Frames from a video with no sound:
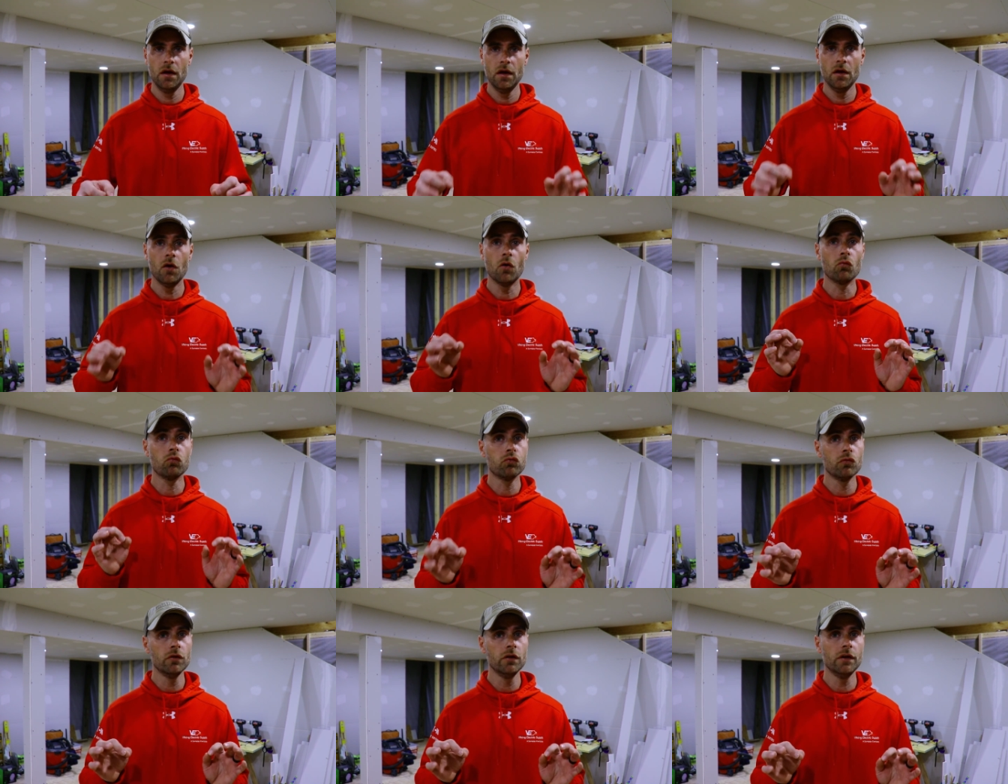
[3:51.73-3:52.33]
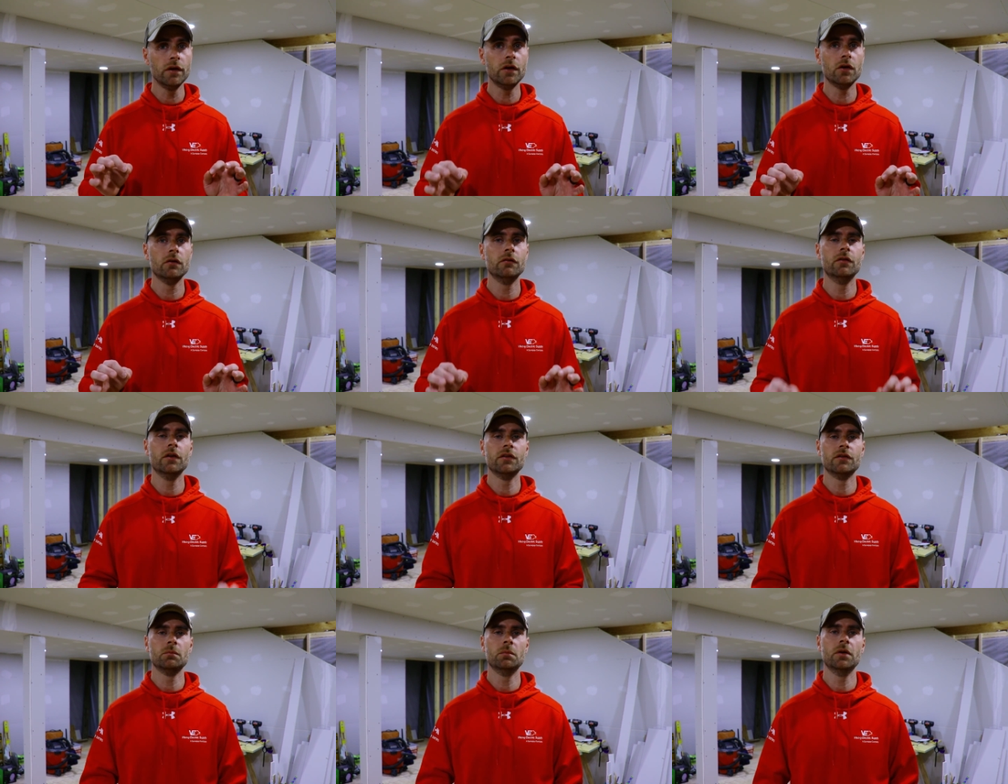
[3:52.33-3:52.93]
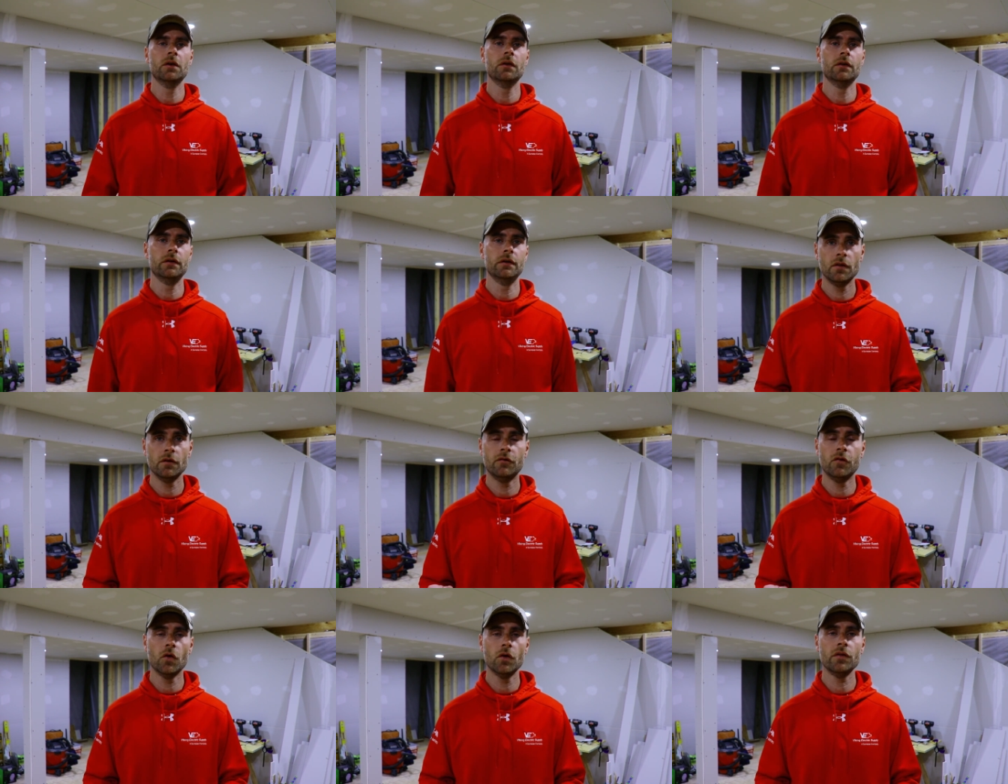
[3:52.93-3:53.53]
really good visibility. The
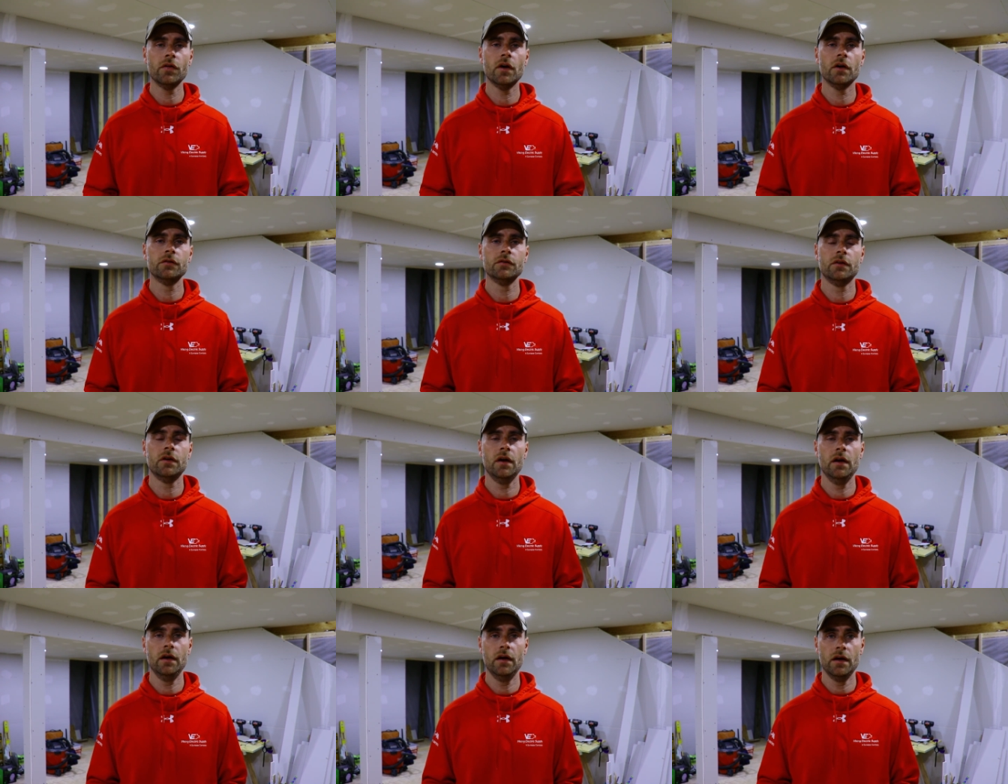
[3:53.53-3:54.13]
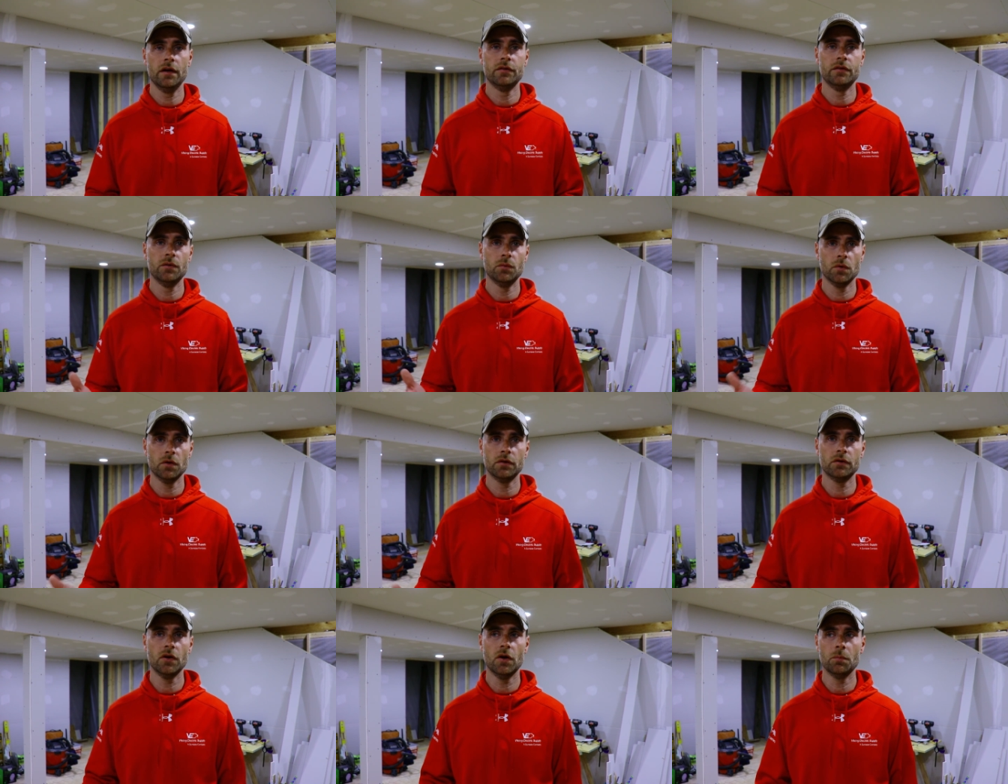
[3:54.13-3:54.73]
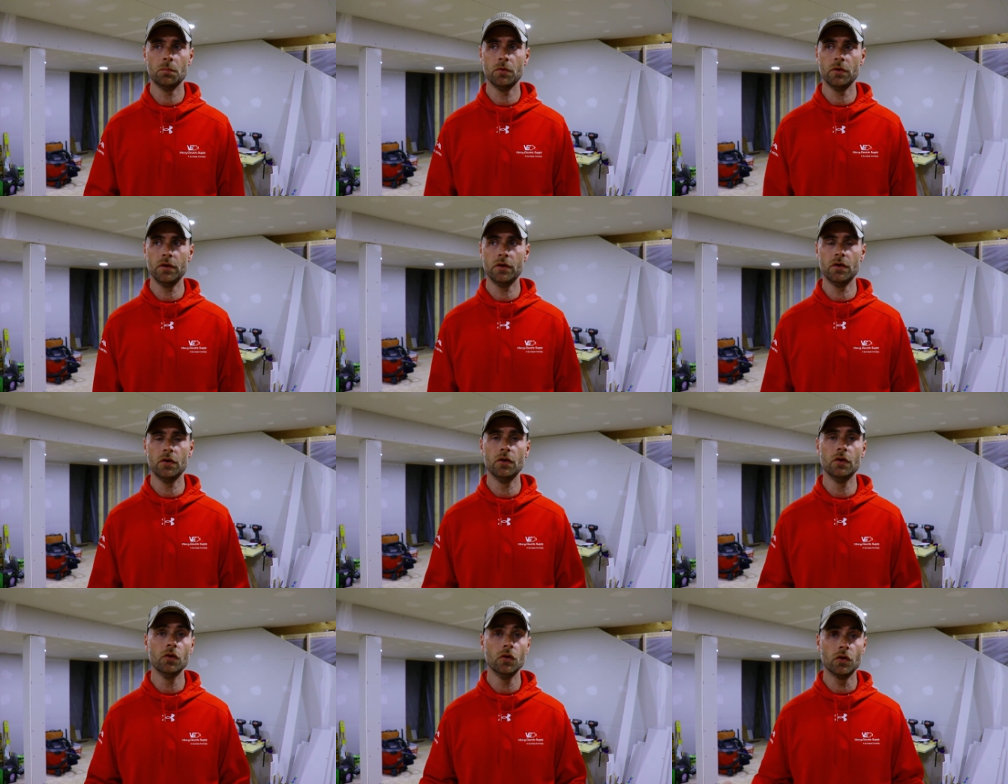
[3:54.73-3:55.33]
4,000K actually worked out pretty
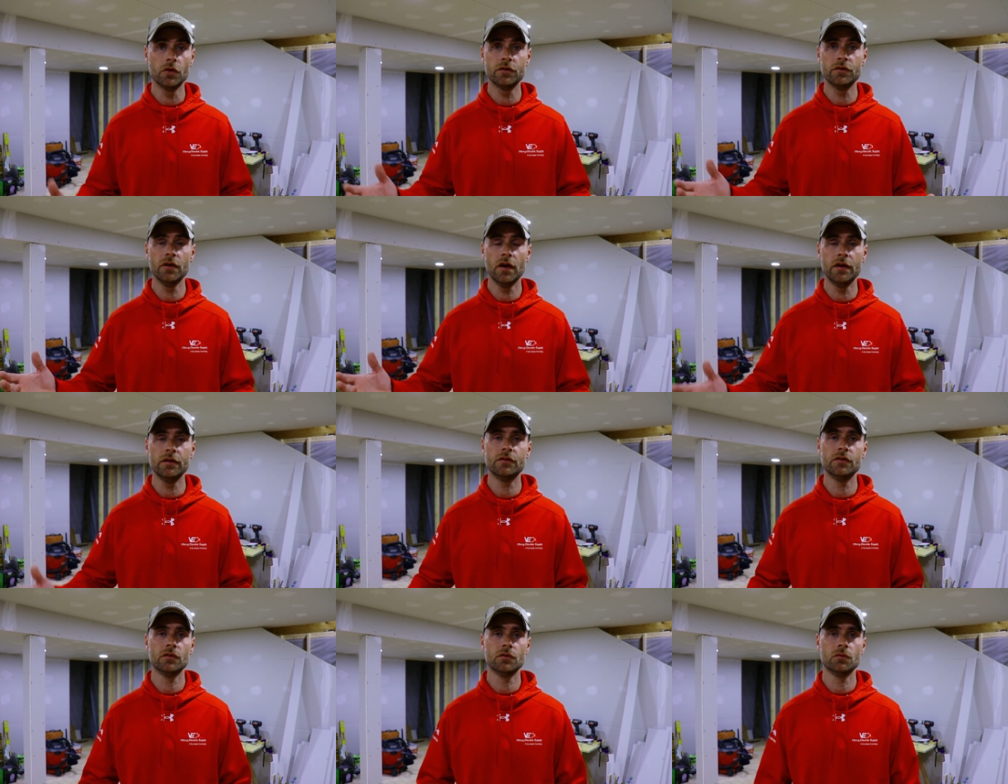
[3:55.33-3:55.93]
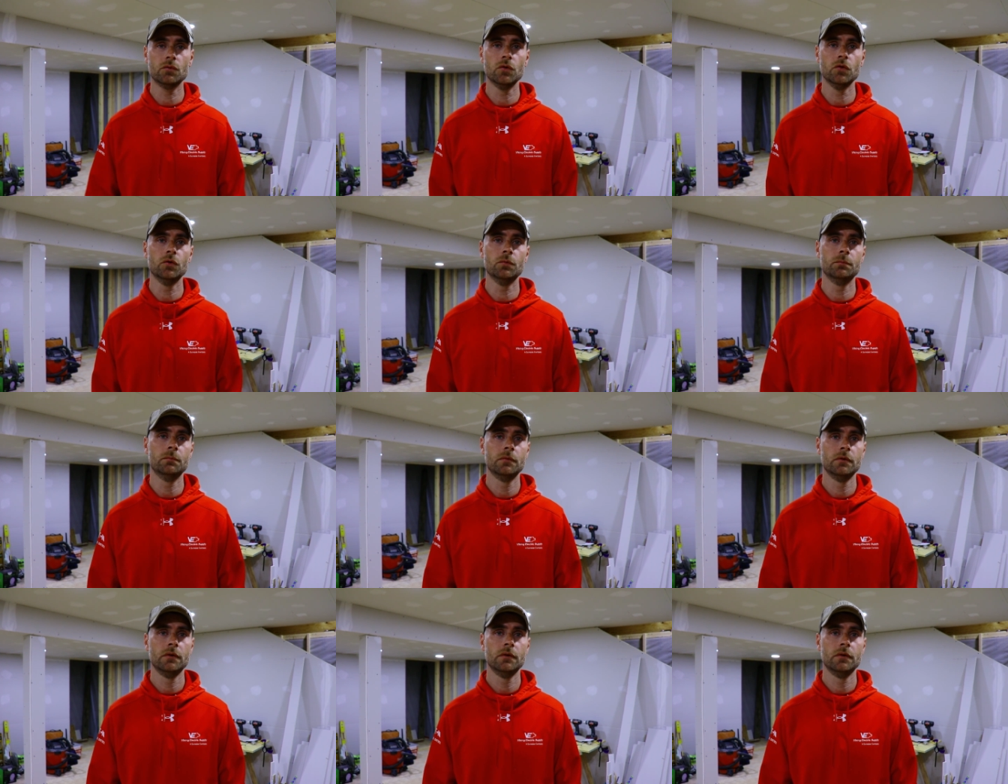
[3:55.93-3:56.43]
good. It looks nice in the room.